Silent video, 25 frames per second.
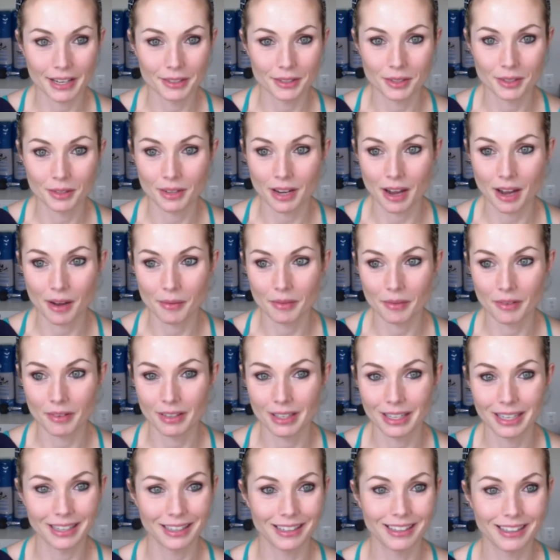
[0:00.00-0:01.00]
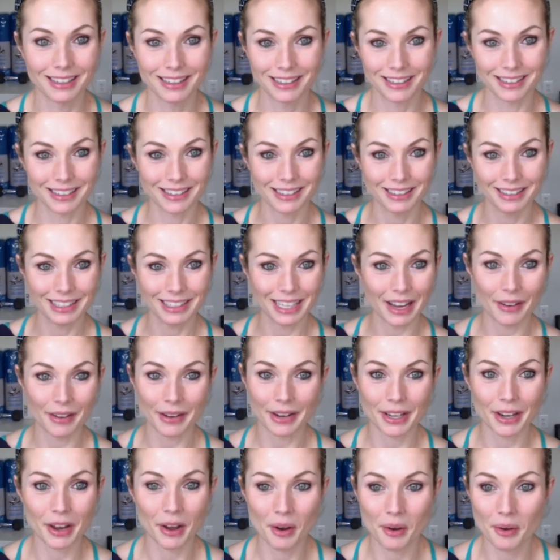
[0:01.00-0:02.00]
So now I
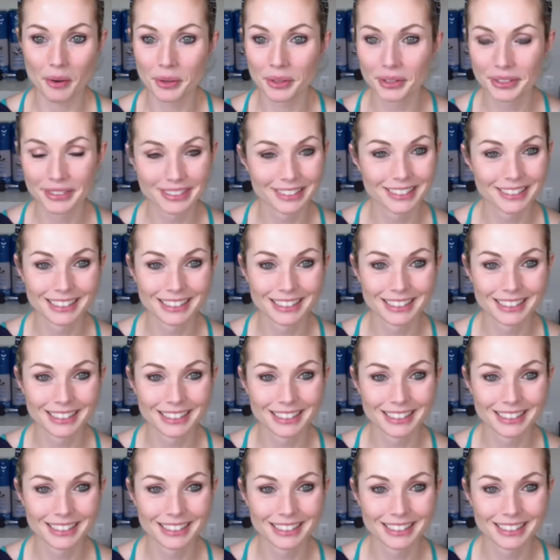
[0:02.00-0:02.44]
know,